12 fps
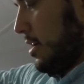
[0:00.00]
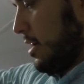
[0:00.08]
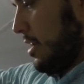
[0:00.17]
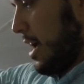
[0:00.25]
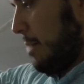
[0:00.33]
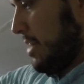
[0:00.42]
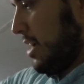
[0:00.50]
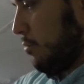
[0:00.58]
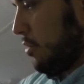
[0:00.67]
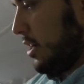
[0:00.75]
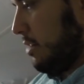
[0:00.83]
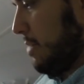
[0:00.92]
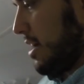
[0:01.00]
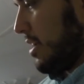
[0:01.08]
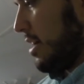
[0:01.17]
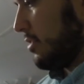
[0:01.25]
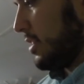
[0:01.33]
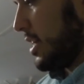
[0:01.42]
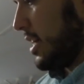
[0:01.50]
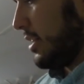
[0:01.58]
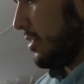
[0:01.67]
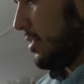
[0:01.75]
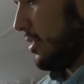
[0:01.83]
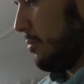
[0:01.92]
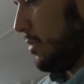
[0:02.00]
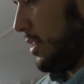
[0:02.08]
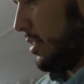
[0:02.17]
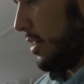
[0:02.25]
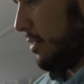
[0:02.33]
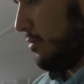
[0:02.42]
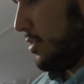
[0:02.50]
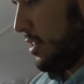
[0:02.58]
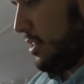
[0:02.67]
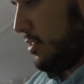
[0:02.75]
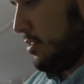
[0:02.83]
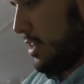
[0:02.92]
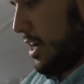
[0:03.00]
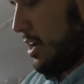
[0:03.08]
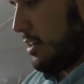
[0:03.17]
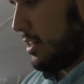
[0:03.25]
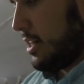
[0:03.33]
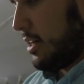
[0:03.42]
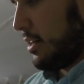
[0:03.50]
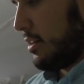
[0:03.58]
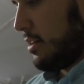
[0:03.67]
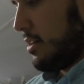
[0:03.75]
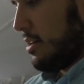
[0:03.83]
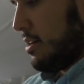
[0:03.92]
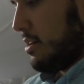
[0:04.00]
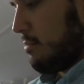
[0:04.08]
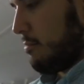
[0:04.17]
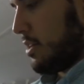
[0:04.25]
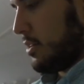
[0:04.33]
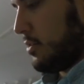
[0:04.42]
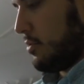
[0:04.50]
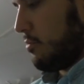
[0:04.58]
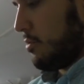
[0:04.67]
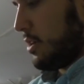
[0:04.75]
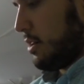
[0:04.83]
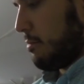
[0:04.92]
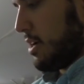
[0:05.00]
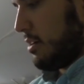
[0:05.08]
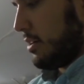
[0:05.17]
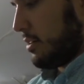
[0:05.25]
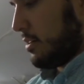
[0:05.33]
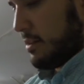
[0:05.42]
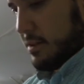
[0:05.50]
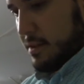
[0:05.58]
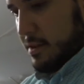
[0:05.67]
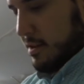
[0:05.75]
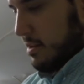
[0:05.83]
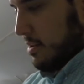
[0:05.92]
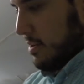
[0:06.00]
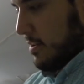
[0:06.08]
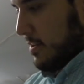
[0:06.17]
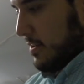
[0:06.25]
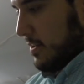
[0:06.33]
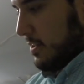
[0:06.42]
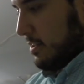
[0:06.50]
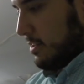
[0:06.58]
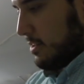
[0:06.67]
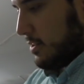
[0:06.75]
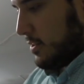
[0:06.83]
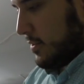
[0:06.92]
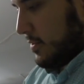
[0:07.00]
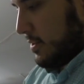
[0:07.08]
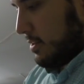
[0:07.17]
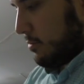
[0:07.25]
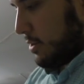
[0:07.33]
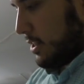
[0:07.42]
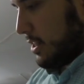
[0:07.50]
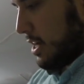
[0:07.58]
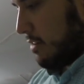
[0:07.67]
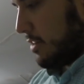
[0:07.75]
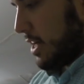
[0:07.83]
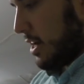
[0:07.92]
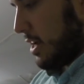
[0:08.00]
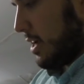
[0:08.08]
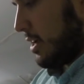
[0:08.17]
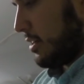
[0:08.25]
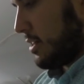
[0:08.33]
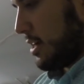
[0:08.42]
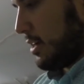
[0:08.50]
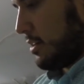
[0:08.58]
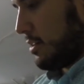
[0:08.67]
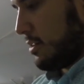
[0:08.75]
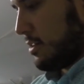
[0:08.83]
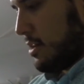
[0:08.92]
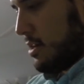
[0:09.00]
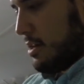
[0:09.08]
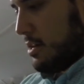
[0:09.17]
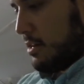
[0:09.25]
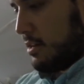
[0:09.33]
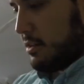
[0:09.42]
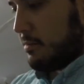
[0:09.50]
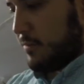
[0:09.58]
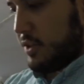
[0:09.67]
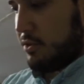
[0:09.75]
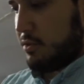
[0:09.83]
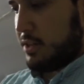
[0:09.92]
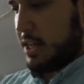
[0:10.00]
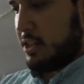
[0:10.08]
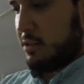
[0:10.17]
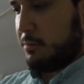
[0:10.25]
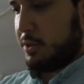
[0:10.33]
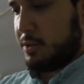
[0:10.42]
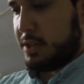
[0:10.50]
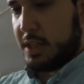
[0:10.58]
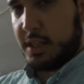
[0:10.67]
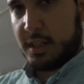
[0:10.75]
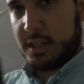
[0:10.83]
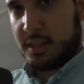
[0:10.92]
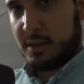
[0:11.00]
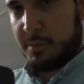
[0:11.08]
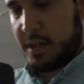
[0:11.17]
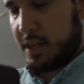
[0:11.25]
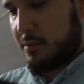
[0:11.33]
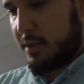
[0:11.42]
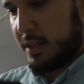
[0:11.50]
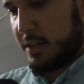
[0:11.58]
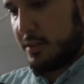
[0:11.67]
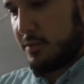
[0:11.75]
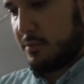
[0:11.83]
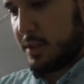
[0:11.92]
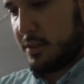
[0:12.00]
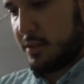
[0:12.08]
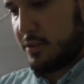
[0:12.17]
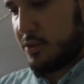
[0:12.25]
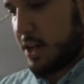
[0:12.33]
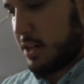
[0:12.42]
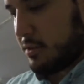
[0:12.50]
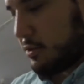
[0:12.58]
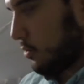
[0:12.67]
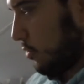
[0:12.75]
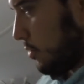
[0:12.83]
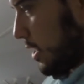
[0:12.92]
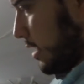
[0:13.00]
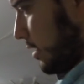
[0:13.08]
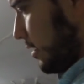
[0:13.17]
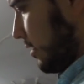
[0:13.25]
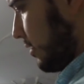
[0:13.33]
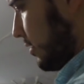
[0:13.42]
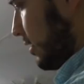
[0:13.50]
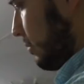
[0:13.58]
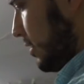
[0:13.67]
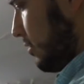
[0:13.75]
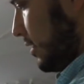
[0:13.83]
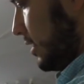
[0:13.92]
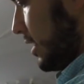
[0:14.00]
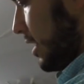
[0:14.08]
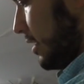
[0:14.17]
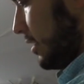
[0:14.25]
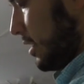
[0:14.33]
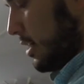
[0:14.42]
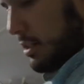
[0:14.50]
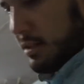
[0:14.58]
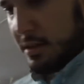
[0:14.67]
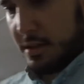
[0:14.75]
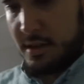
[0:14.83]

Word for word: and I'm not worried about how tight it's going to be I'm just going to do it hand tight I'm not too worried about it so we're gonna have that hand tight. Um, you end up loosening this up anyways when you're trying to screw that in there because you're gonna be going side to side.